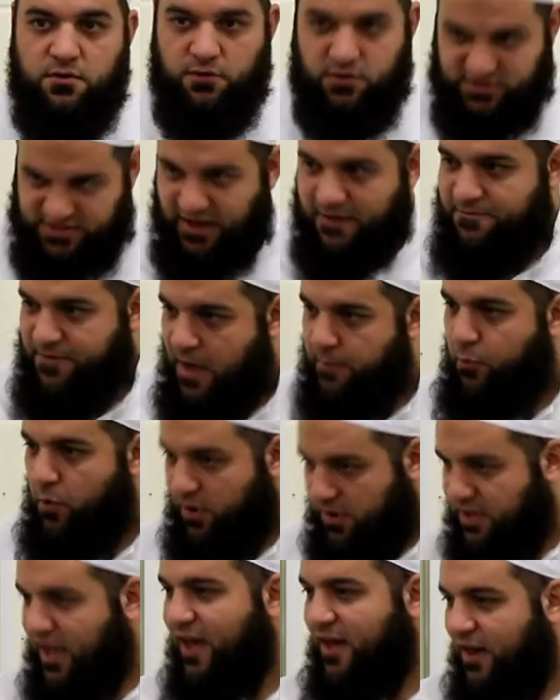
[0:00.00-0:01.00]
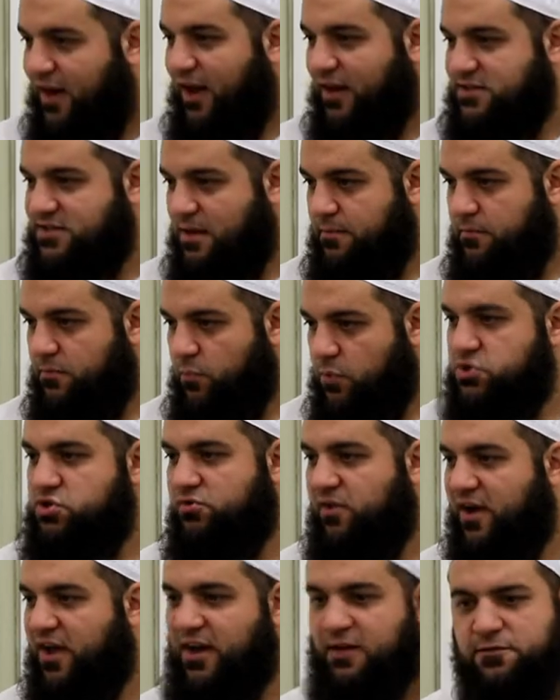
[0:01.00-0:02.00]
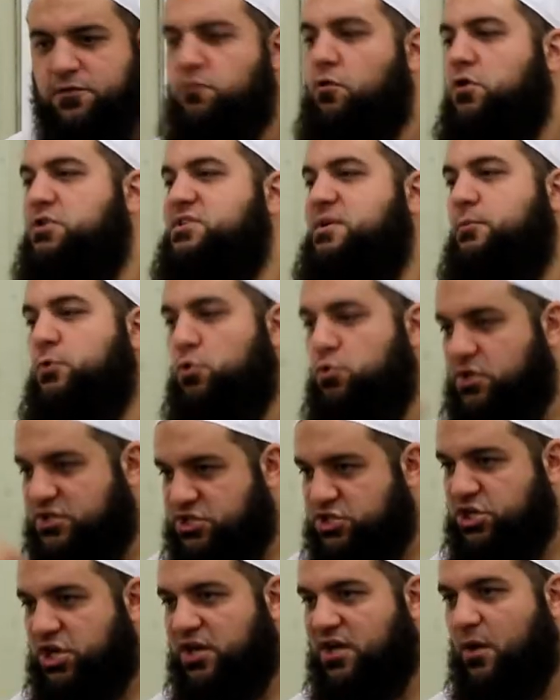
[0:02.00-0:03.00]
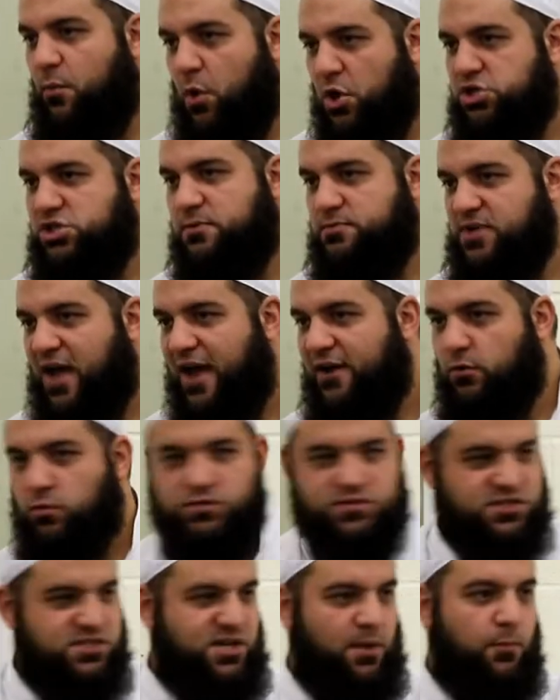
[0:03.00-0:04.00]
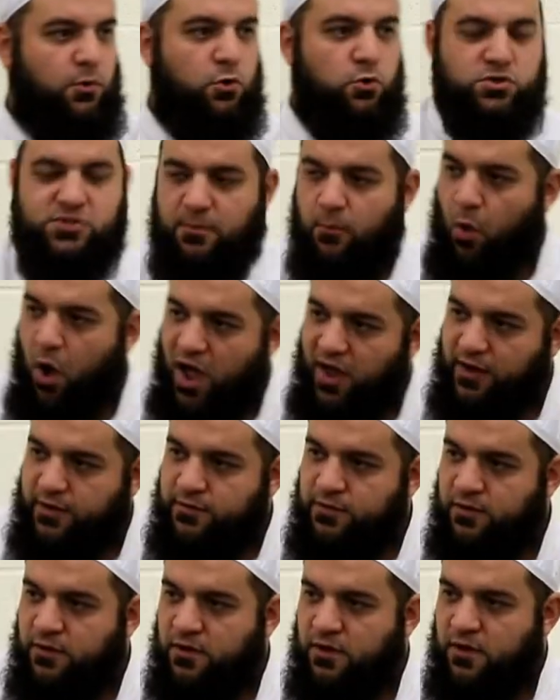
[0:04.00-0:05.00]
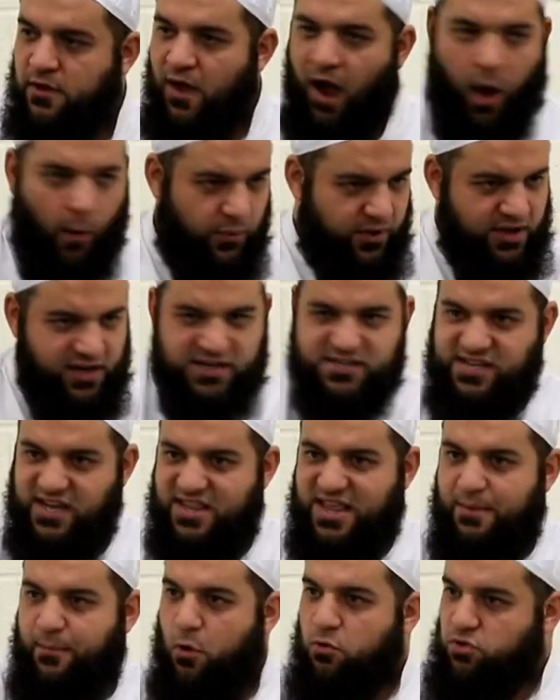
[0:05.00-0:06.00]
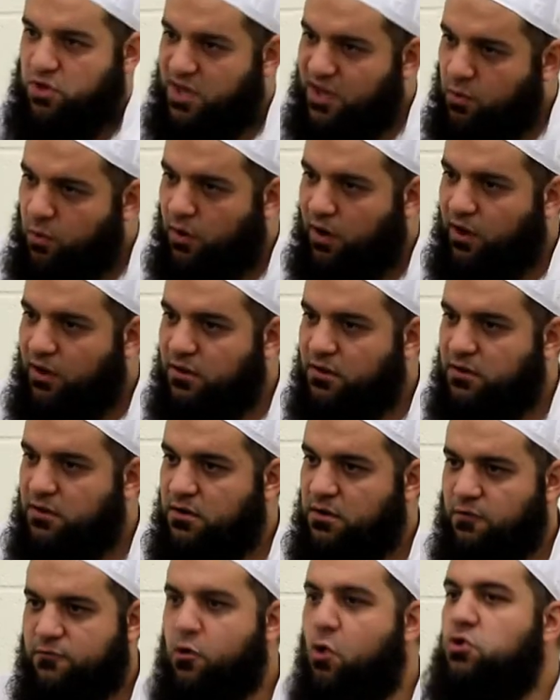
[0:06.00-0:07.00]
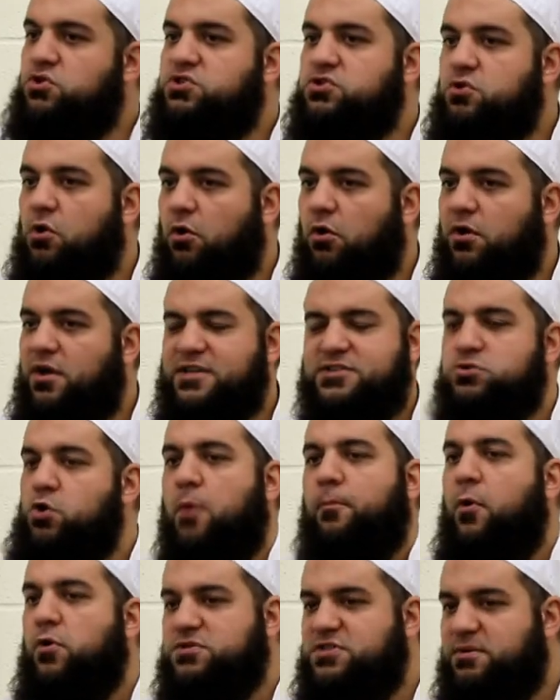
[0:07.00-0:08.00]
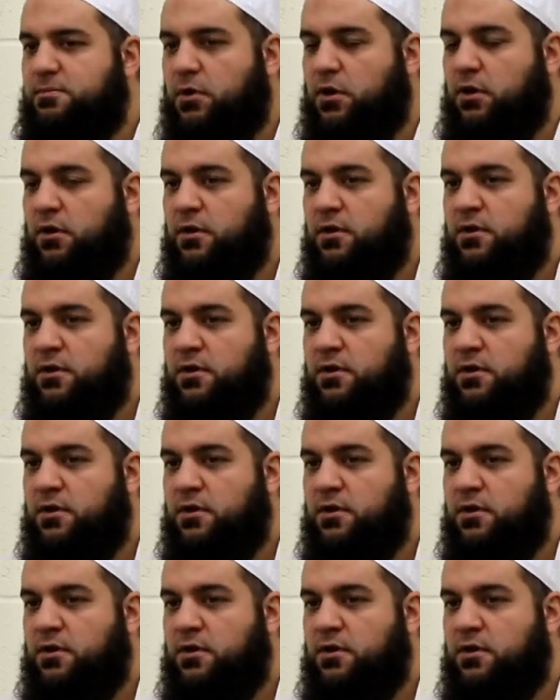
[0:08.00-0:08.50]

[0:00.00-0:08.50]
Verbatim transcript: Is that a fair point? What do you reckon? If you got someone who does shirk and worships idols and someone who's a muwahid, are we going to say they're both equal? Of course not. It's not possible.